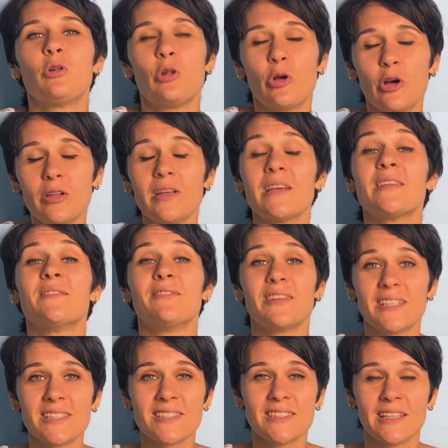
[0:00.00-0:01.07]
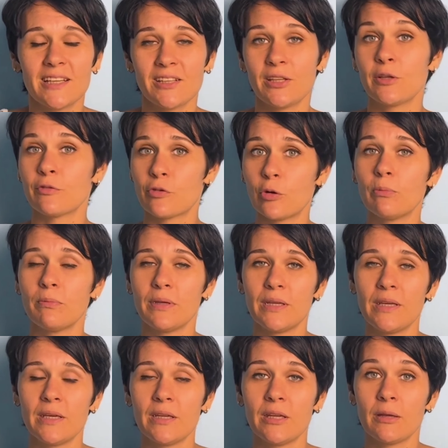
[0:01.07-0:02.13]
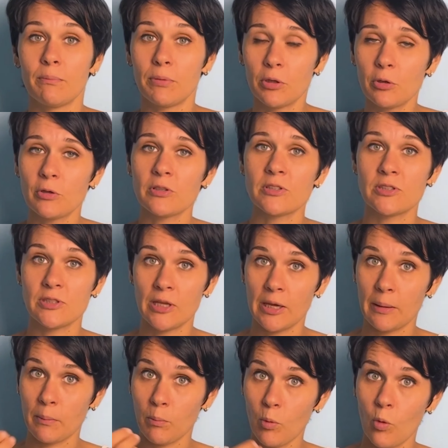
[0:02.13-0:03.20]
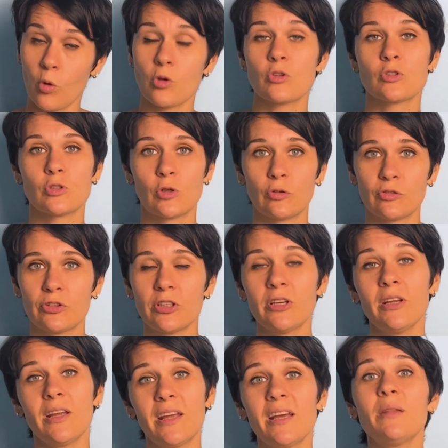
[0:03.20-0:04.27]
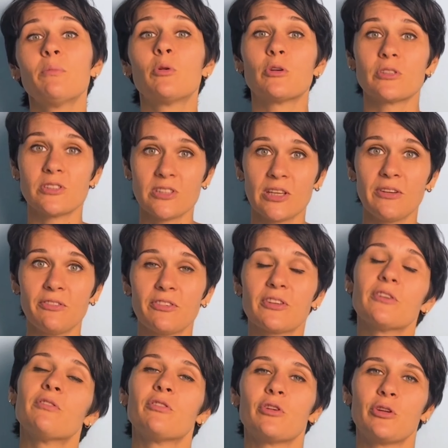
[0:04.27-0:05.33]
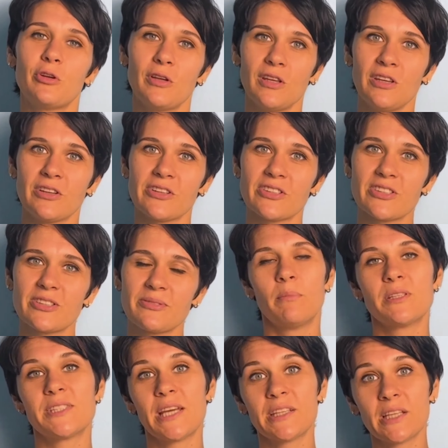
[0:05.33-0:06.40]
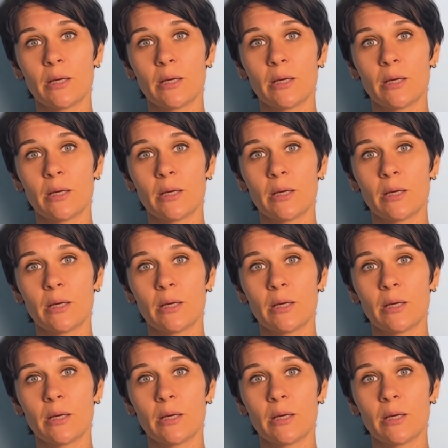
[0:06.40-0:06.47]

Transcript: to learn advanced technique from beginning because they are more softer and more safer for your ears. Mistake